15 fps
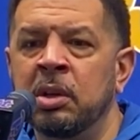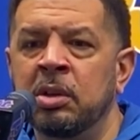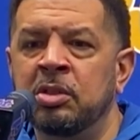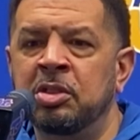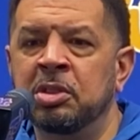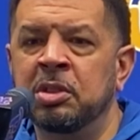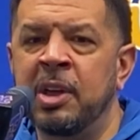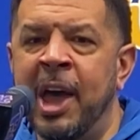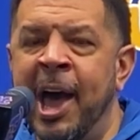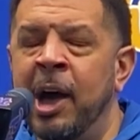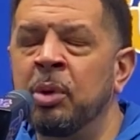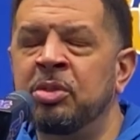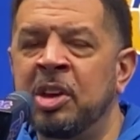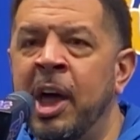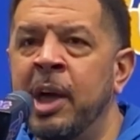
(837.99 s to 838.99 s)
to the
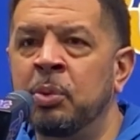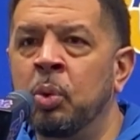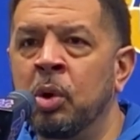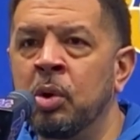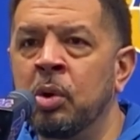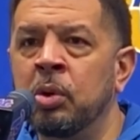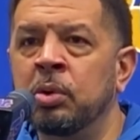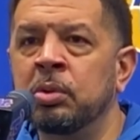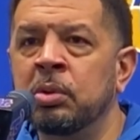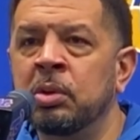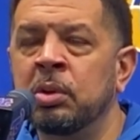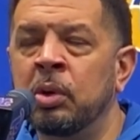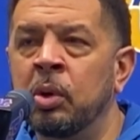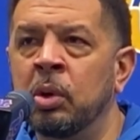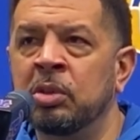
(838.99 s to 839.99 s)
outside world
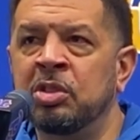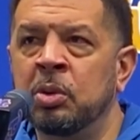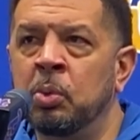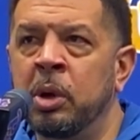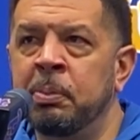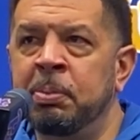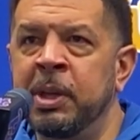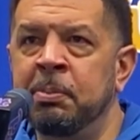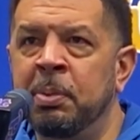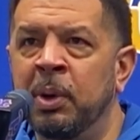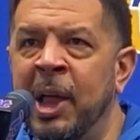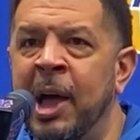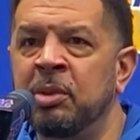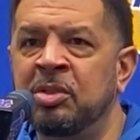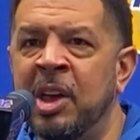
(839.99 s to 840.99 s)
or to what people
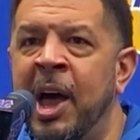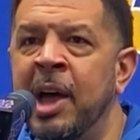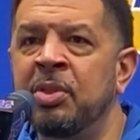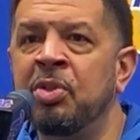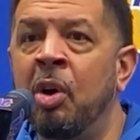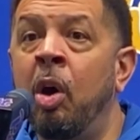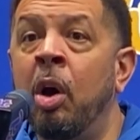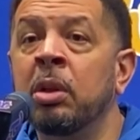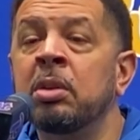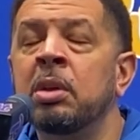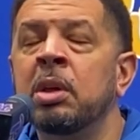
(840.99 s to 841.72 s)
outside thought.